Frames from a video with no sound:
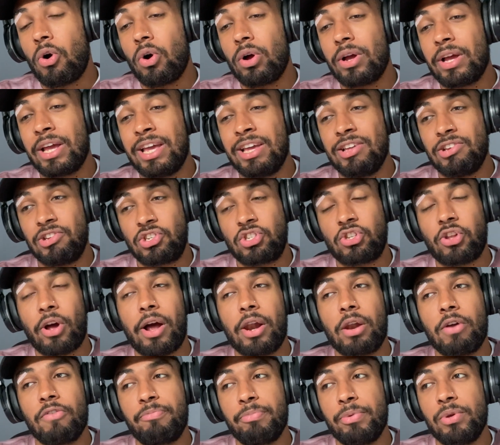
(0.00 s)
his
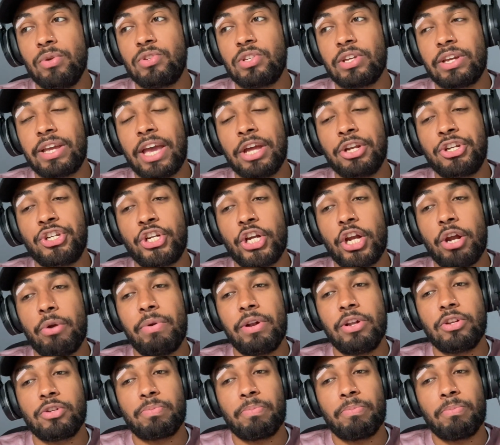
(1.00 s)
style of music. Ed
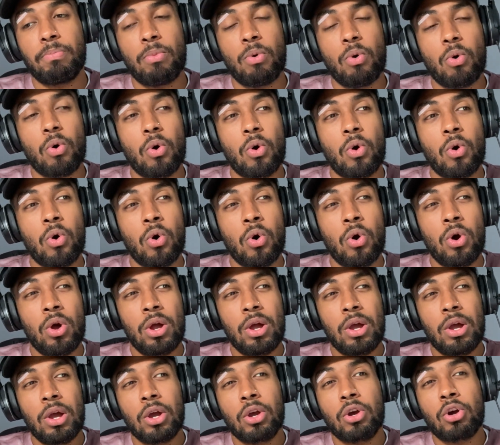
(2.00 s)
Sheeran is more
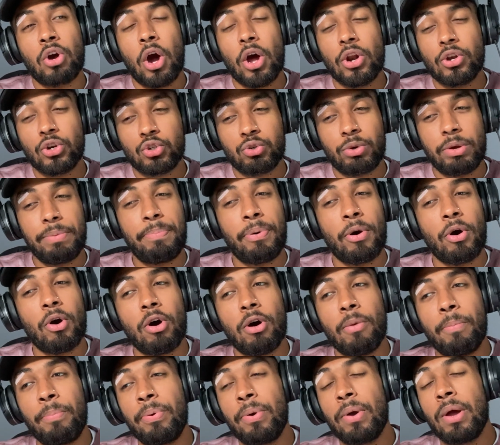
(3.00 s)
country
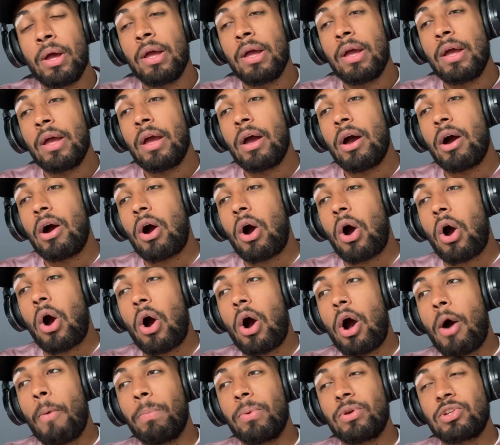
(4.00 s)
pop.
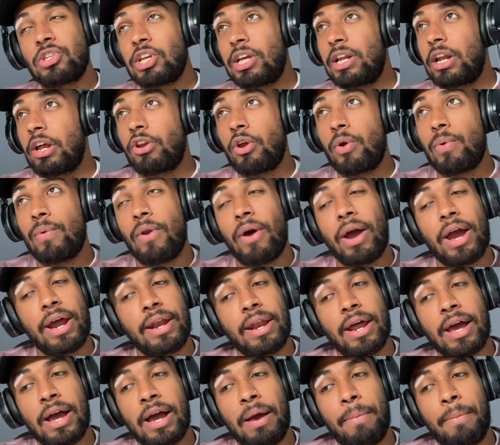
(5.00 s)
I'm not saying I don't like
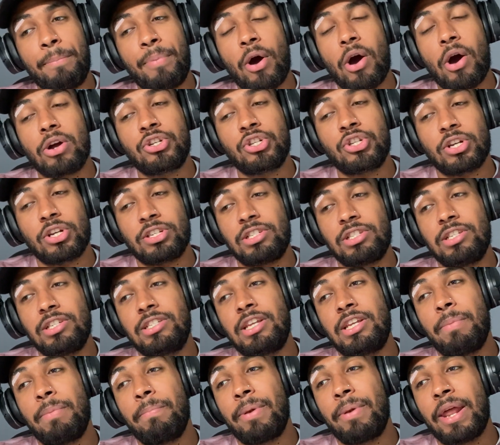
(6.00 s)
that, but Justin
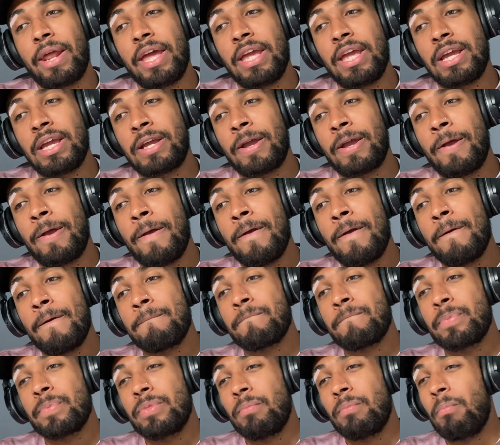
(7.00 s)
Timberlake,
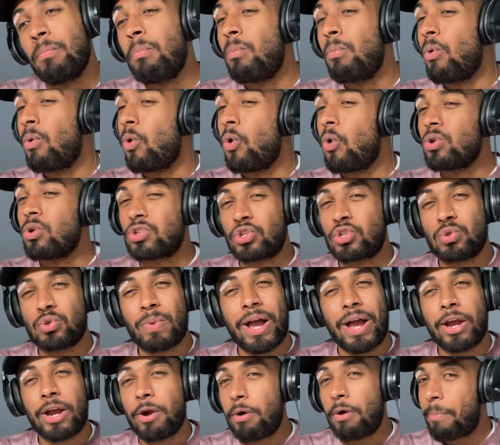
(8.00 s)
more
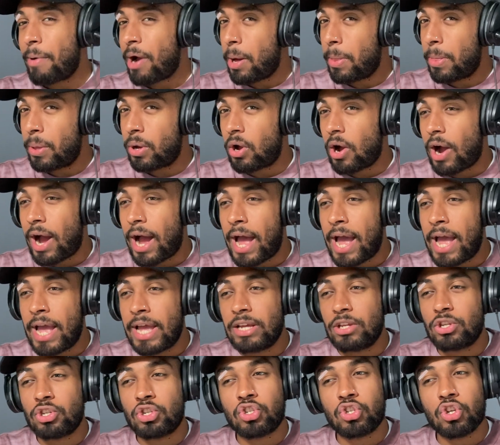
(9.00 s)
swagger about the
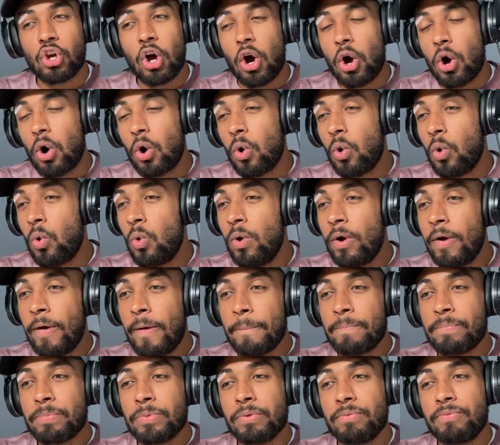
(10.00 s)
guy, soul,
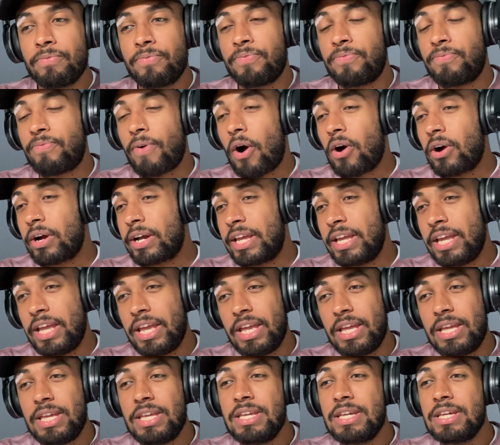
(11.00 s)

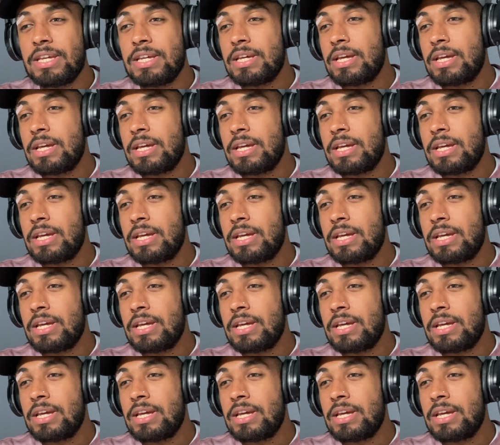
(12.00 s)
funky.